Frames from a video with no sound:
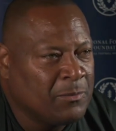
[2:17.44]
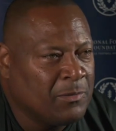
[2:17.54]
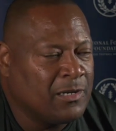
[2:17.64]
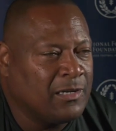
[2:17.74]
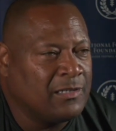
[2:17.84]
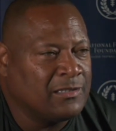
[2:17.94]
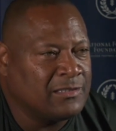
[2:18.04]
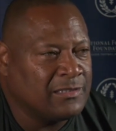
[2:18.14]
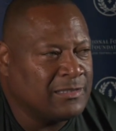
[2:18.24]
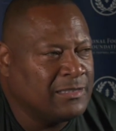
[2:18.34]

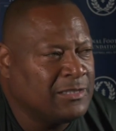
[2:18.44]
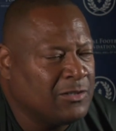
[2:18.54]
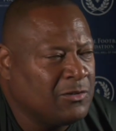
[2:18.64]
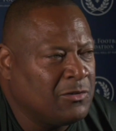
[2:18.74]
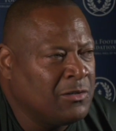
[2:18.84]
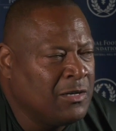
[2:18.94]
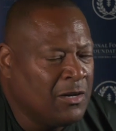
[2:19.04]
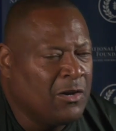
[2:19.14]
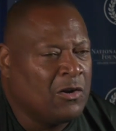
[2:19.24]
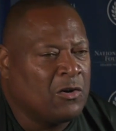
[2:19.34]
because, you know,
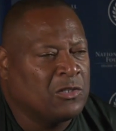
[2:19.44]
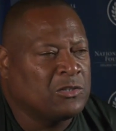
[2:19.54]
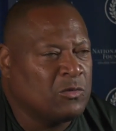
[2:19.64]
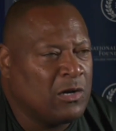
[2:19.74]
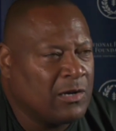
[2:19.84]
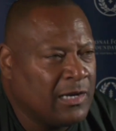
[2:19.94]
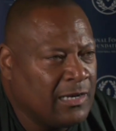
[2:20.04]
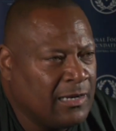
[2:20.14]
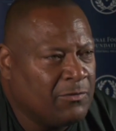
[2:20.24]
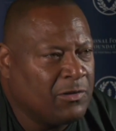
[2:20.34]
Hersh Walker had
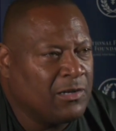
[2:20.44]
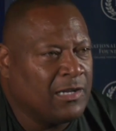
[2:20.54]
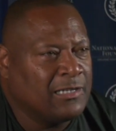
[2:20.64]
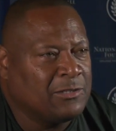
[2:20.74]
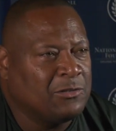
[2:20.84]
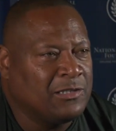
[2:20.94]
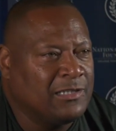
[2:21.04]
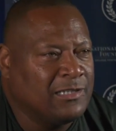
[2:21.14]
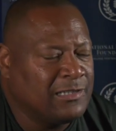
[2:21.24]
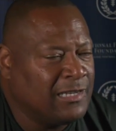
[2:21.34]
left there like 2
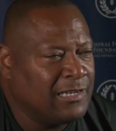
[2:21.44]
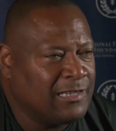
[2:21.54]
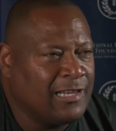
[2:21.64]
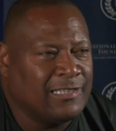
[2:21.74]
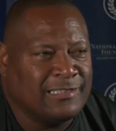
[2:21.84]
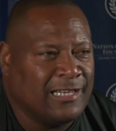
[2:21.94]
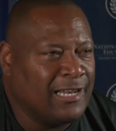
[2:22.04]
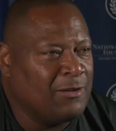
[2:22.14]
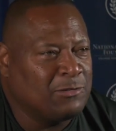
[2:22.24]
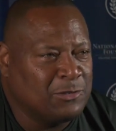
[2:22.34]
years, and the things that
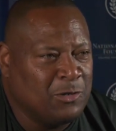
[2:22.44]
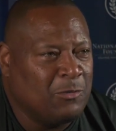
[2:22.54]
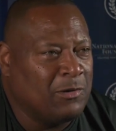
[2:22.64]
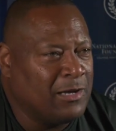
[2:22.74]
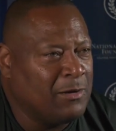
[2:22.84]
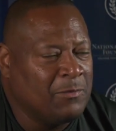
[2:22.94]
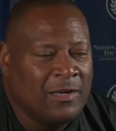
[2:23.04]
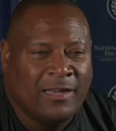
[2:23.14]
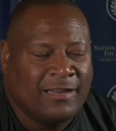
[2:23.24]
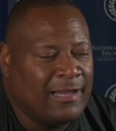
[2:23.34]
they was doing with him,
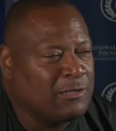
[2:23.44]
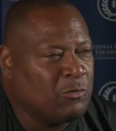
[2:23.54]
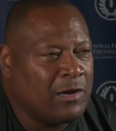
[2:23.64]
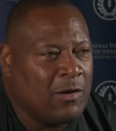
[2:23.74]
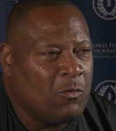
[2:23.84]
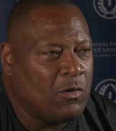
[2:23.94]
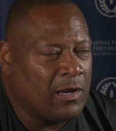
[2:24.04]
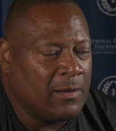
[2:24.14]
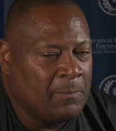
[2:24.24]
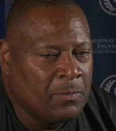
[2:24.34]
that's what I
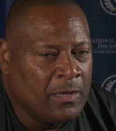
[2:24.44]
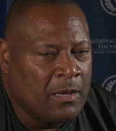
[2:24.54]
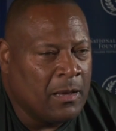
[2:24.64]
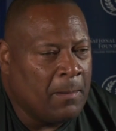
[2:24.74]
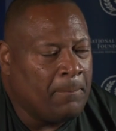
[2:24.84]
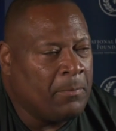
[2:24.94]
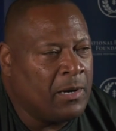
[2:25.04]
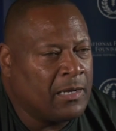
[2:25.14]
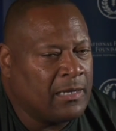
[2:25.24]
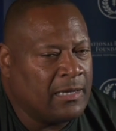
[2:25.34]
wanted.
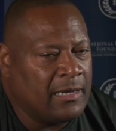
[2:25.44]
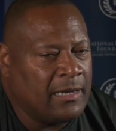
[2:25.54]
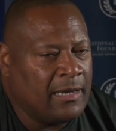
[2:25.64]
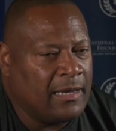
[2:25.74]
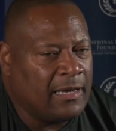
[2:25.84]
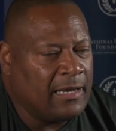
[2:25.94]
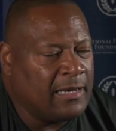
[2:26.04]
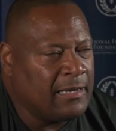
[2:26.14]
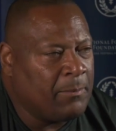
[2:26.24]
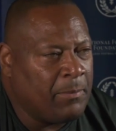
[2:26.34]
But
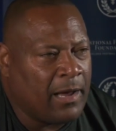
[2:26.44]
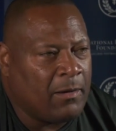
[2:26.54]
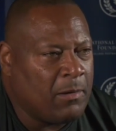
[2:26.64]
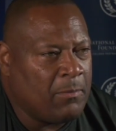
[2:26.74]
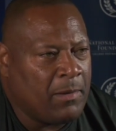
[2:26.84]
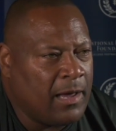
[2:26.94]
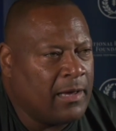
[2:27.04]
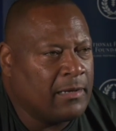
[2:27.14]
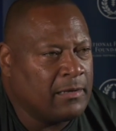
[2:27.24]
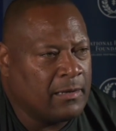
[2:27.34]
in the back of my
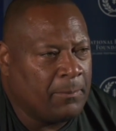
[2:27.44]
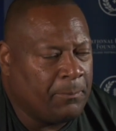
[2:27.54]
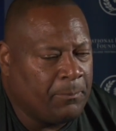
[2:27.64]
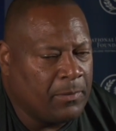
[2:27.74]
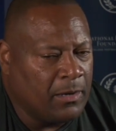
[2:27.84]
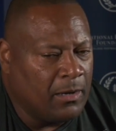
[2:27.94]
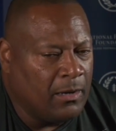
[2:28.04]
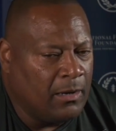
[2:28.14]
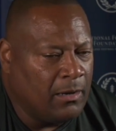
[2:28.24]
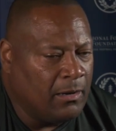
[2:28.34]
mind,
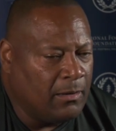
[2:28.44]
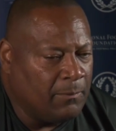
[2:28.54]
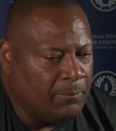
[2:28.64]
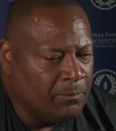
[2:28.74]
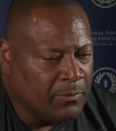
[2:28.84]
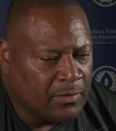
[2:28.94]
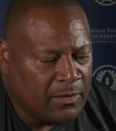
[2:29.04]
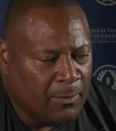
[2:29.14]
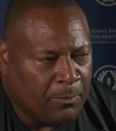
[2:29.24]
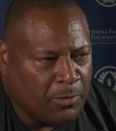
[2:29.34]

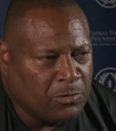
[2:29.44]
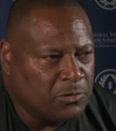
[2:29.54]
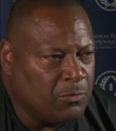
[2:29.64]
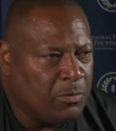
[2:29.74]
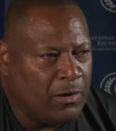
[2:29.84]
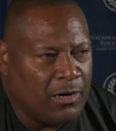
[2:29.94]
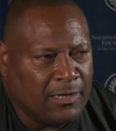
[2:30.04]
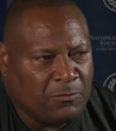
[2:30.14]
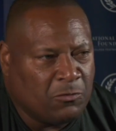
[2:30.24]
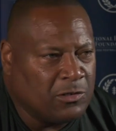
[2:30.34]
the personal part
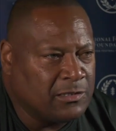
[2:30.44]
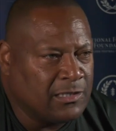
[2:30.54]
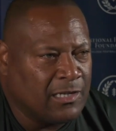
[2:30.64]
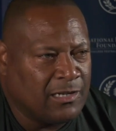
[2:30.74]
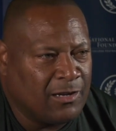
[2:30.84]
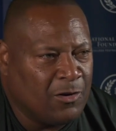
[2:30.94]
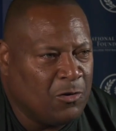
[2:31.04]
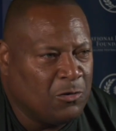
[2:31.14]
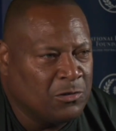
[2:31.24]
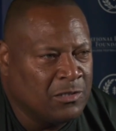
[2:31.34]
as far as setting the
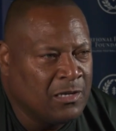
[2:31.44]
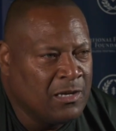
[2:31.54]
goals,